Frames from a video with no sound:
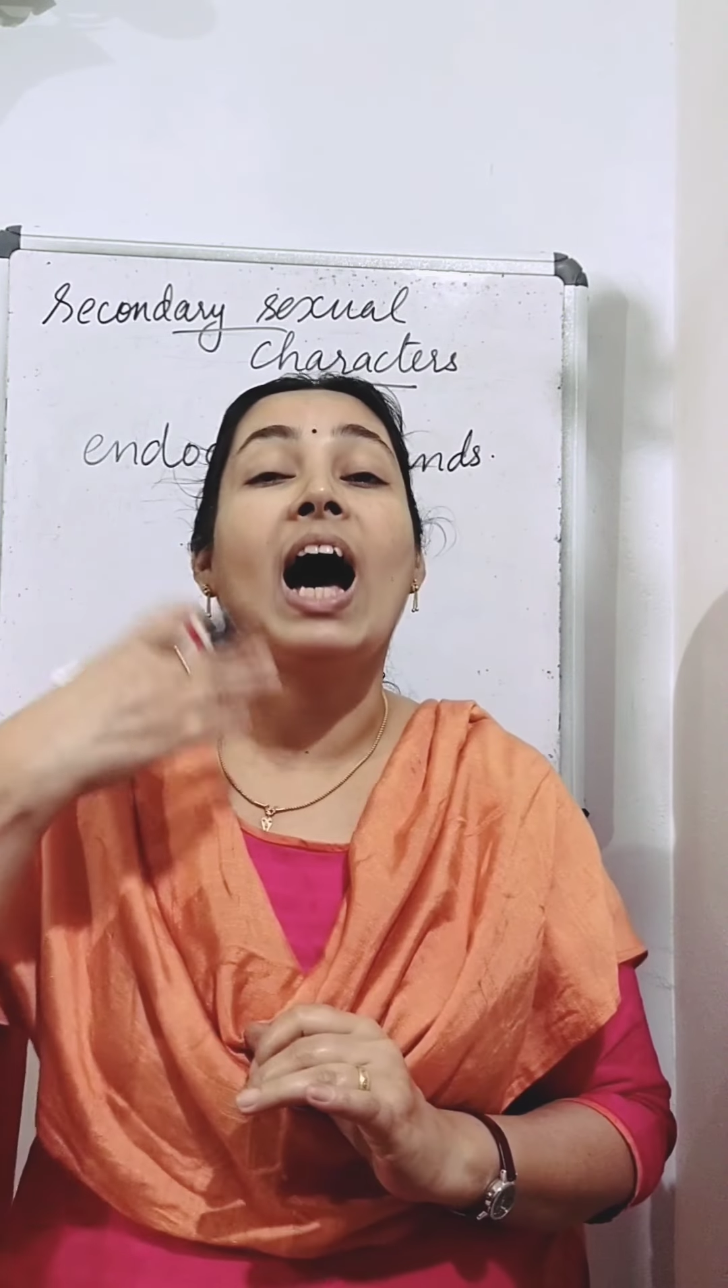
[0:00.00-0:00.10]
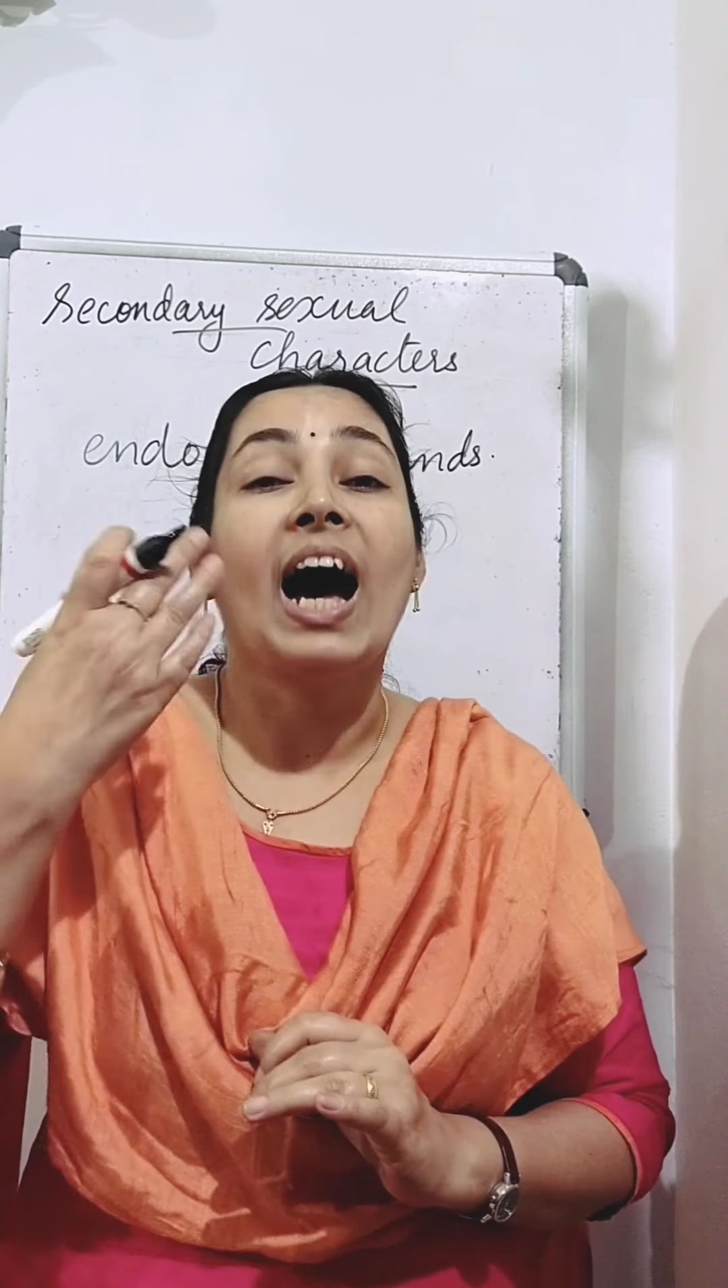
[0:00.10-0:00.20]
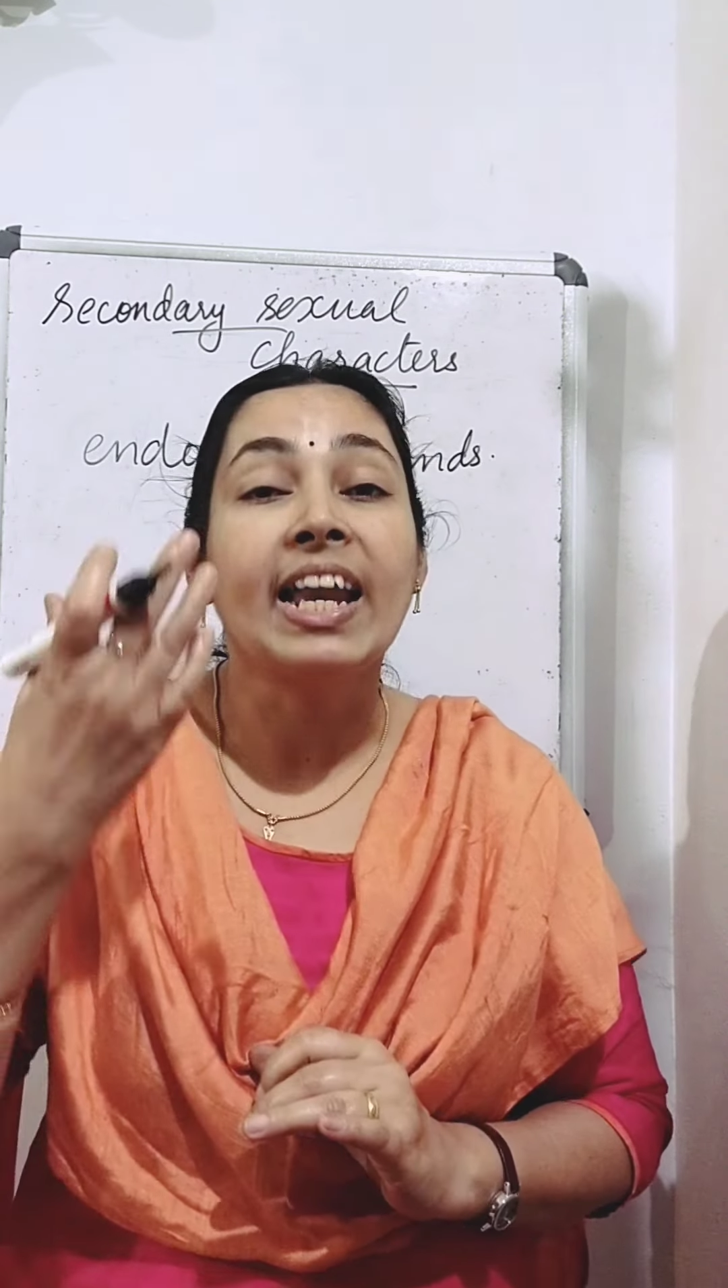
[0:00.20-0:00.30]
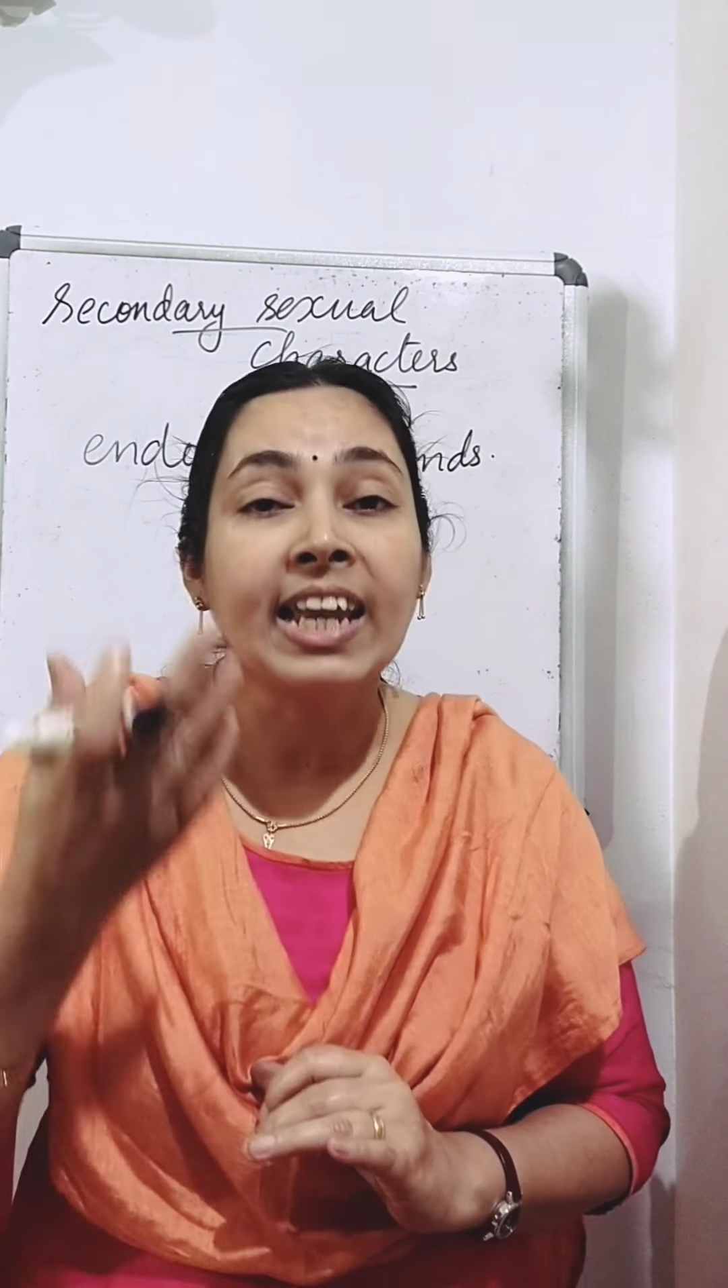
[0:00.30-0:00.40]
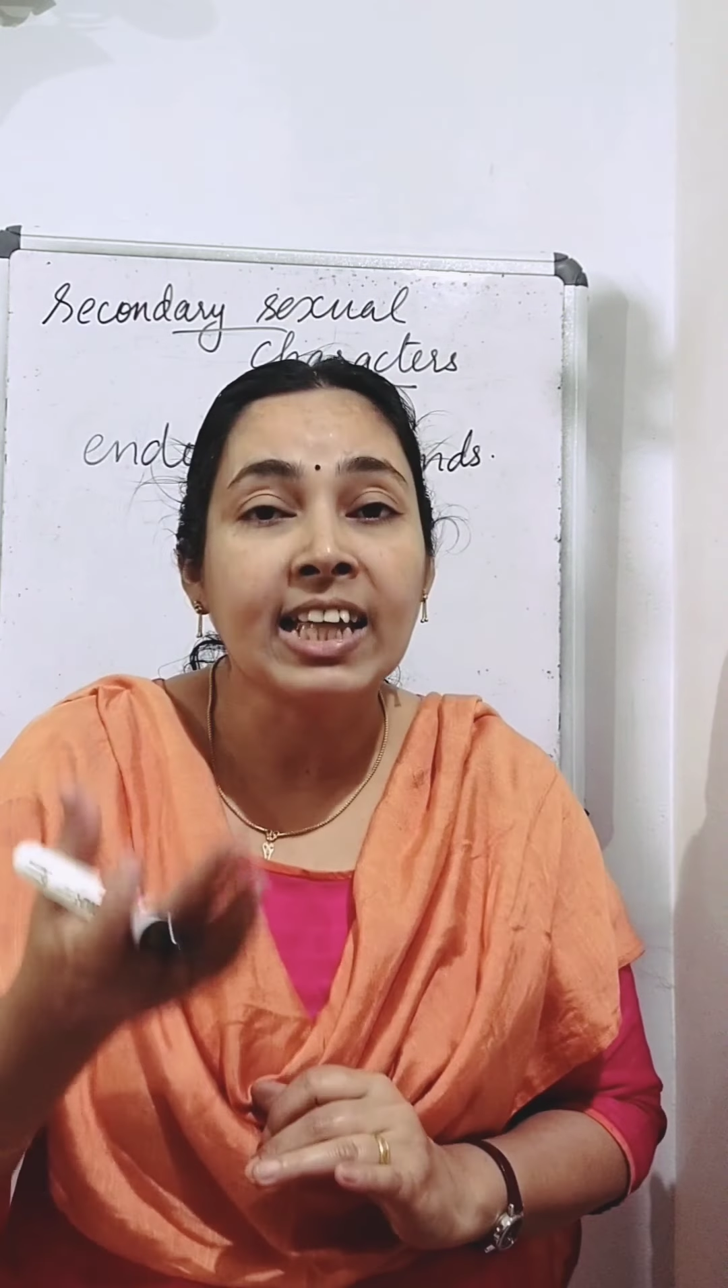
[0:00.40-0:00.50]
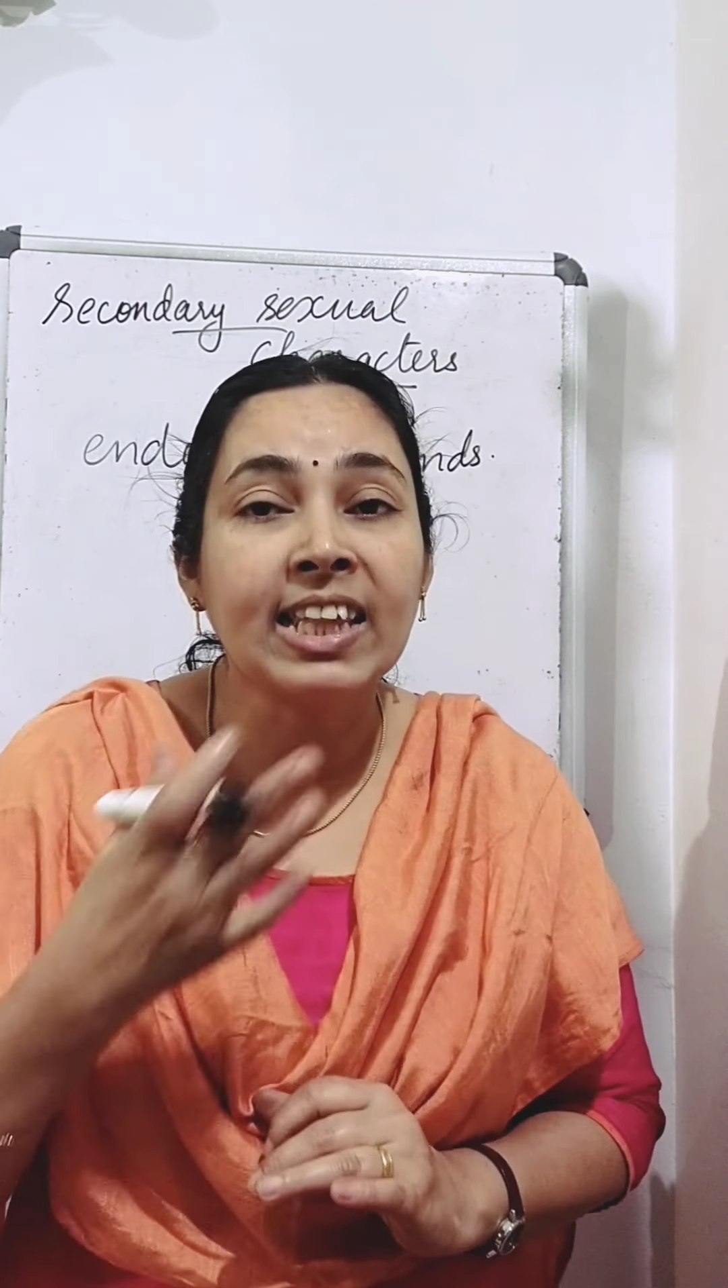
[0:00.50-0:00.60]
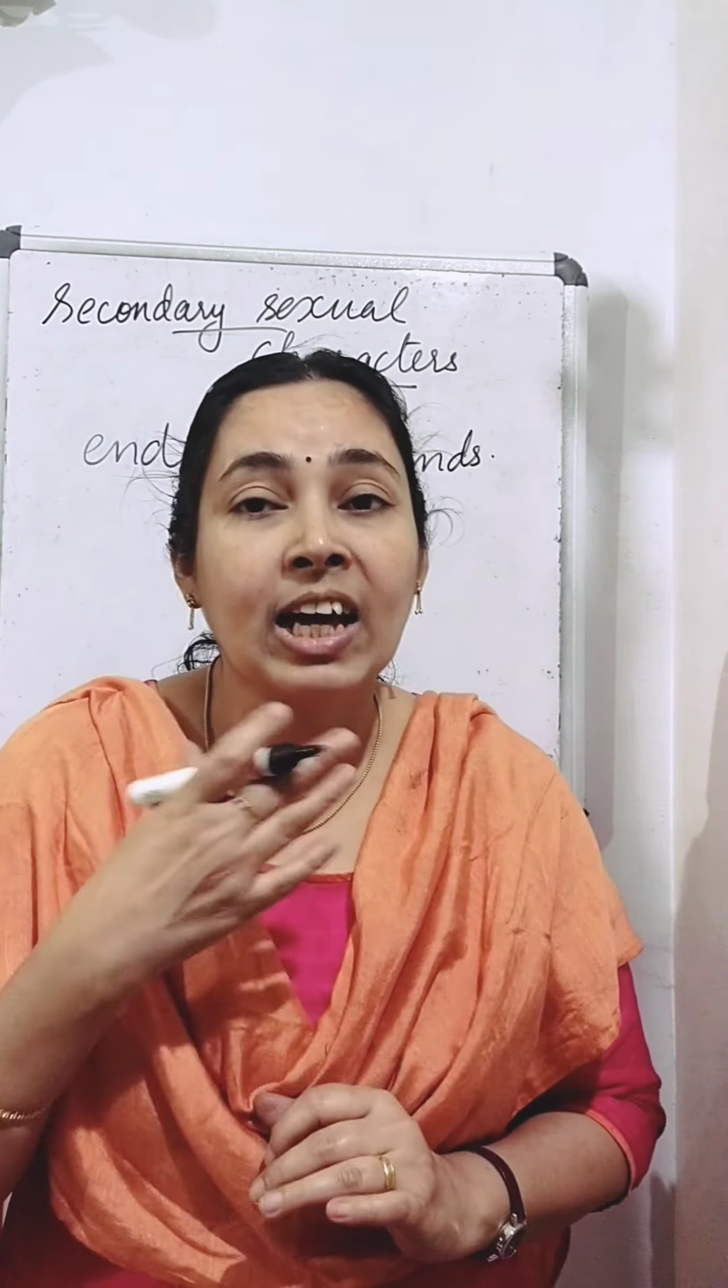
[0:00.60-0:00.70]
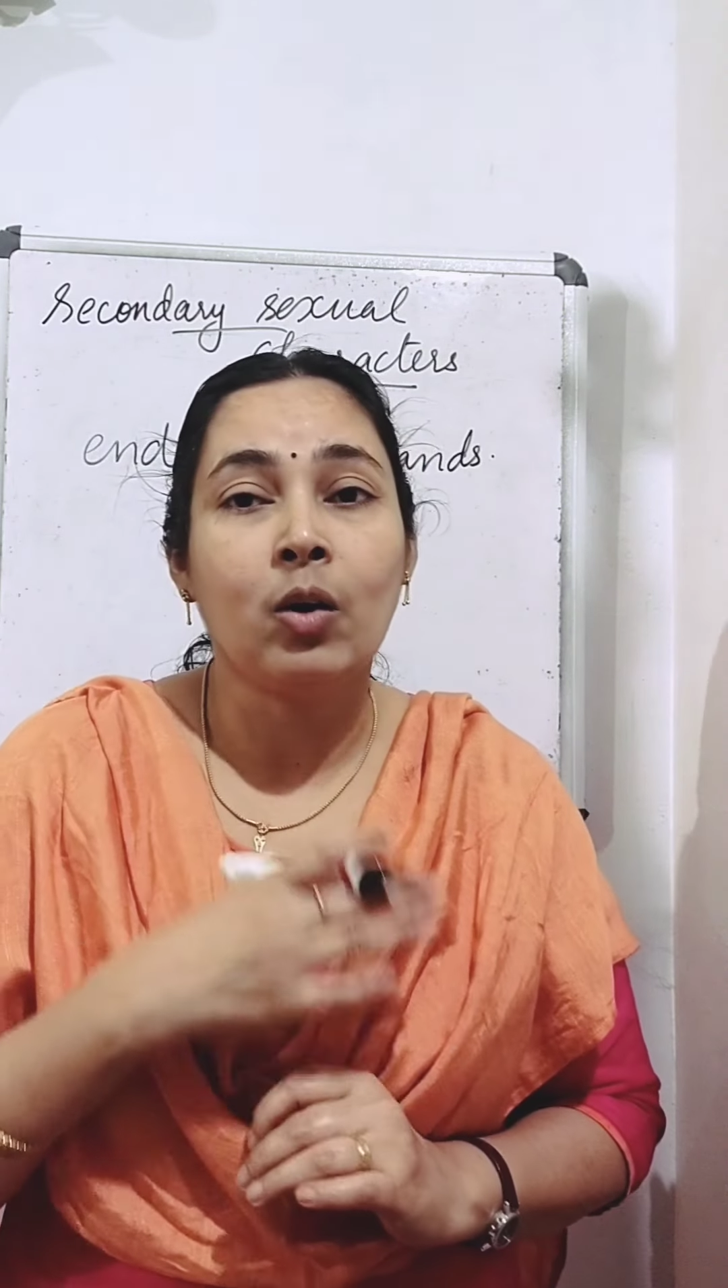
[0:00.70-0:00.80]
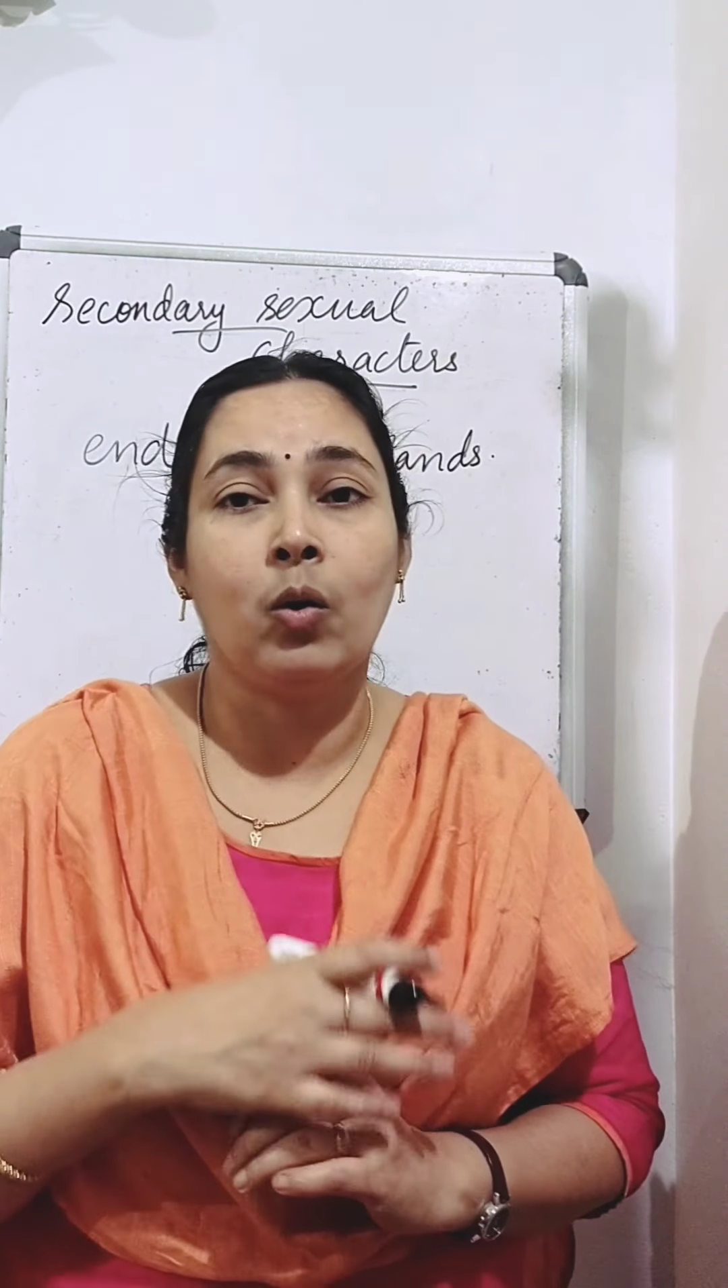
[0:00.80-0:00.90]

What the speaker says: another